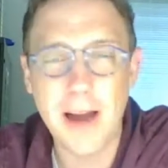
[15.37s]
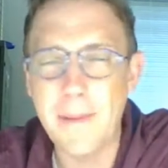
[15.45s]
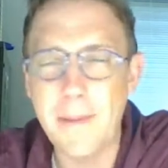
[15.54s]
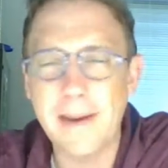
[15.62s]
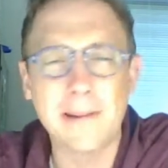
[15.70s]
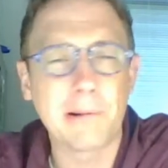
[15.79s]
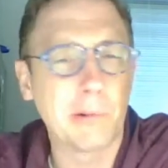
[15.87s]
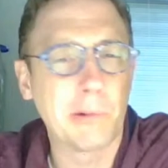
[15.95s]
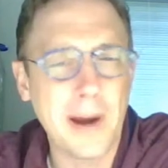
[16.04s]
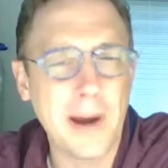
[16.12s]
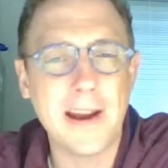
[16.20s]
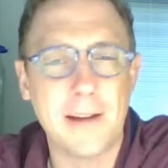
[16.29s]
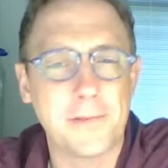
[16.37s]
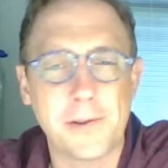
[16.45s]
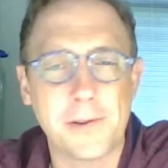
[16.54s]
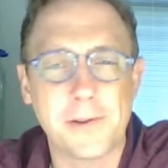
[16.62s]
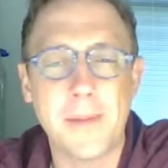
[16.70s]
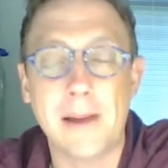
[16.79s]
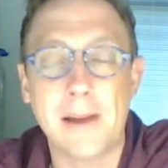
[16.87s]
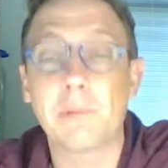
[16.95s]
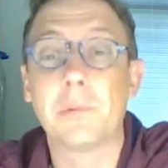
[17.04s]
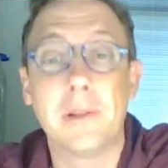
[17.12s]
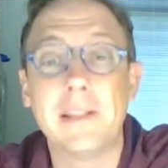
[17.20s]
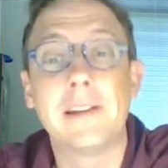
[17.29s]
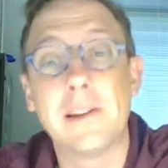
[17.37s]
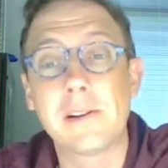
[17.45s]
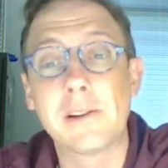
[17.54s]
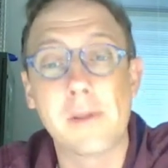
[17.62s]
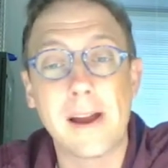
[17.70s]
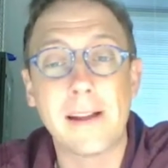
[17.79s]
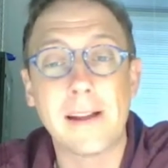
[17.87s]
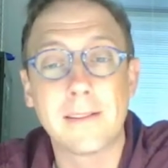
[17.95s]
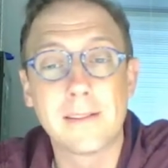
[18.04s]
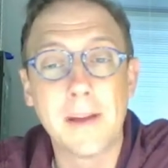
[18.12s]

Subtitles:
I made a great effort to make really good grades.